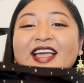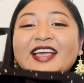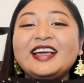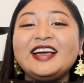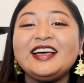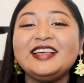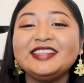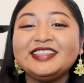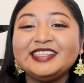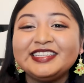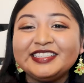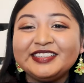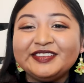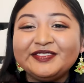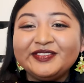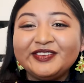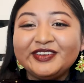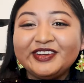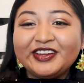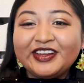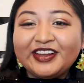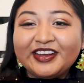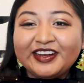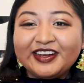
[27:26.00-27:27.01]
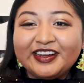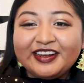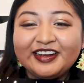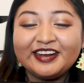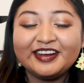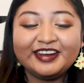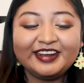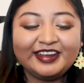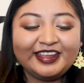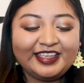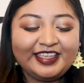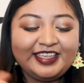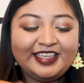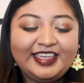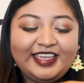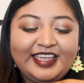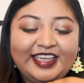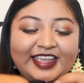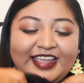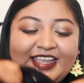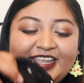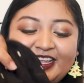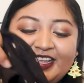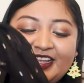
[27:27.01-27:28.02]
got this for her
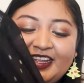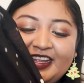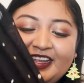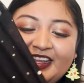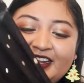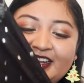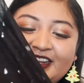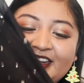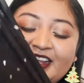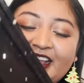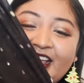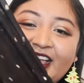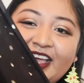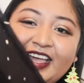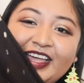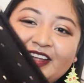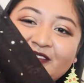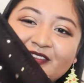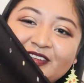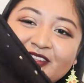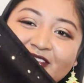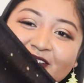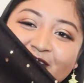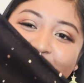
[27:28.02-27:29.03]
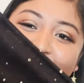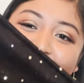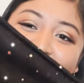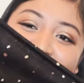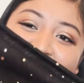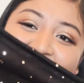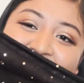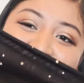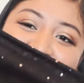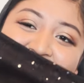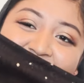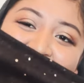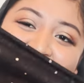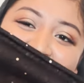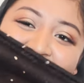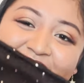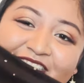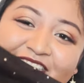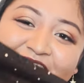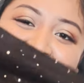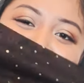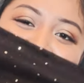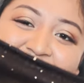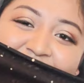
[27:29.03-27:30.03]
and I really hope that she likes
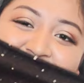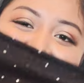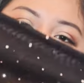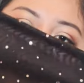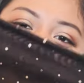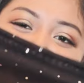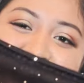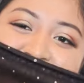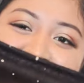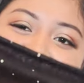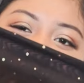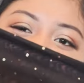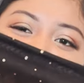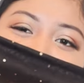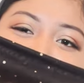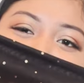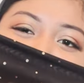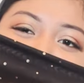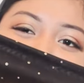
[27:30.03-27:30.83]
it I know that she liked